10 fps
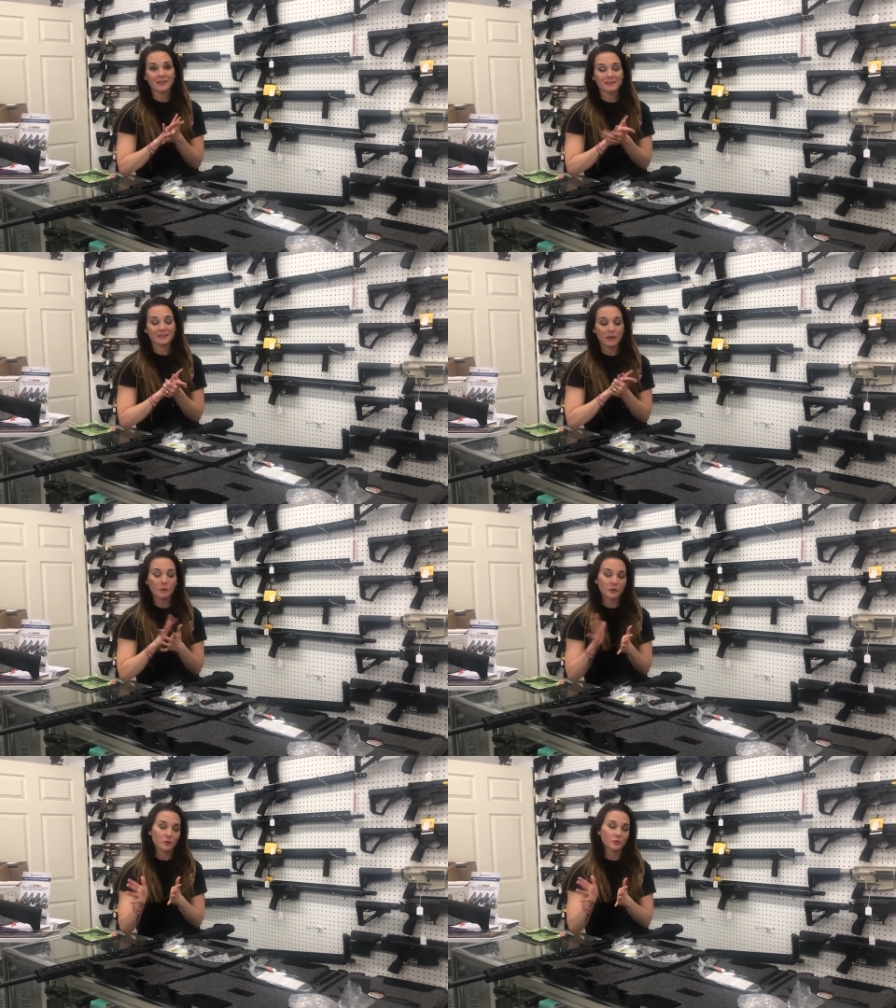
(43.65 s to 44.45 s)
is
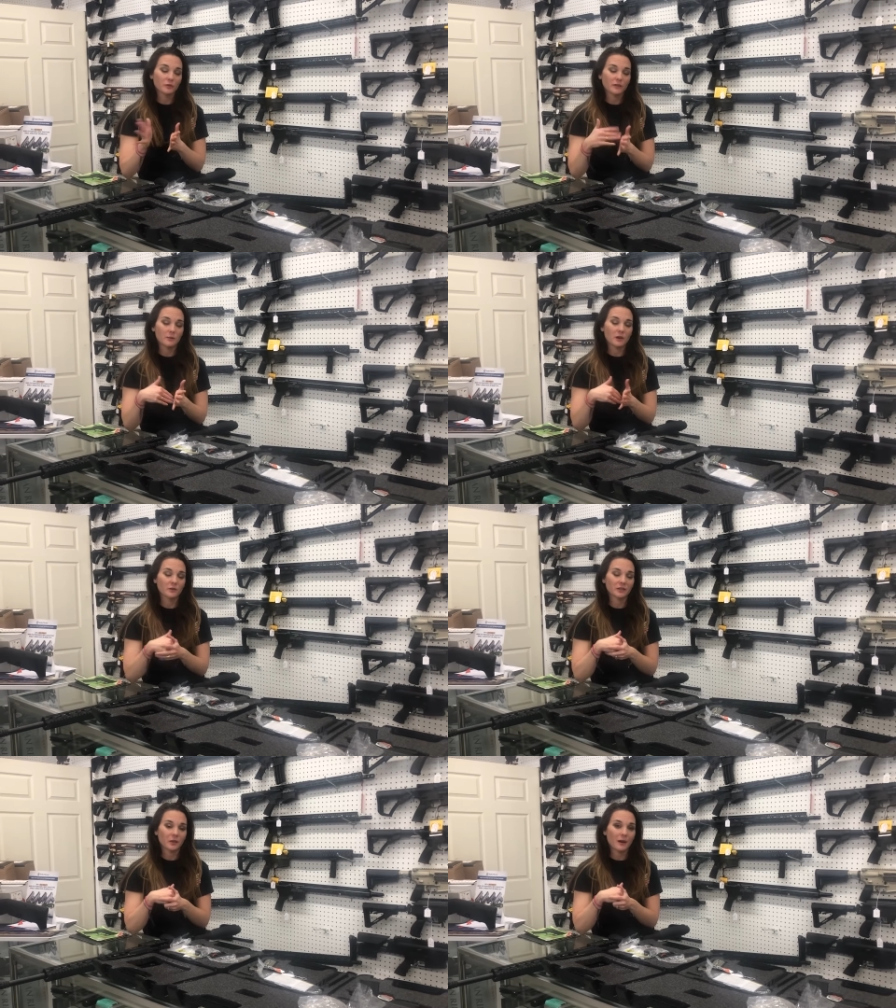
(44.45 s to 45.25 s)
going through
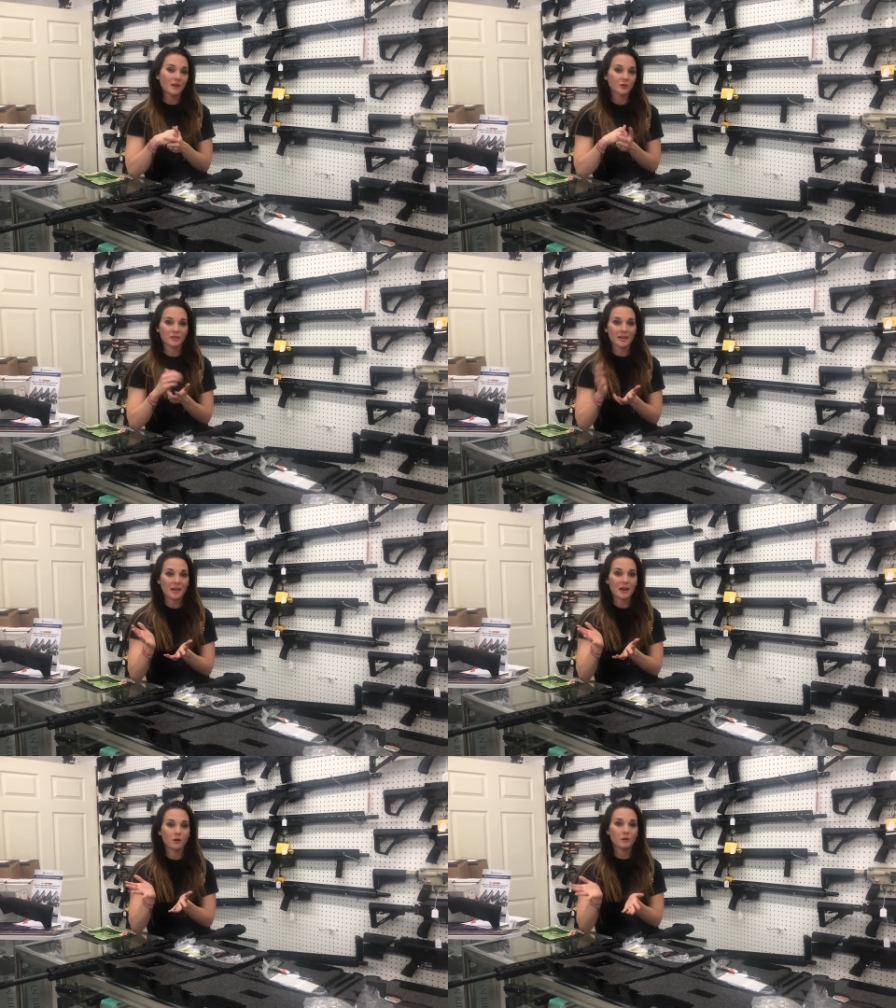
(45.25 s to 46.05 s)
chemo, so I understand
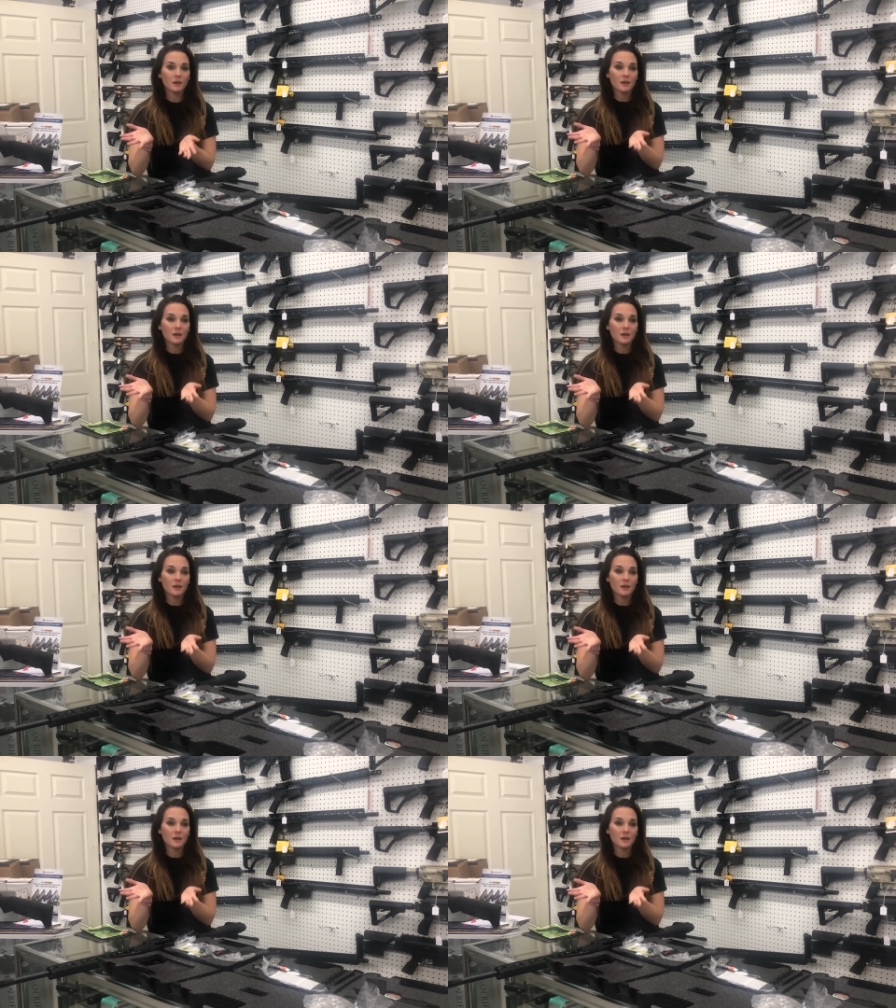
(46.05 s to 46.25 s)
how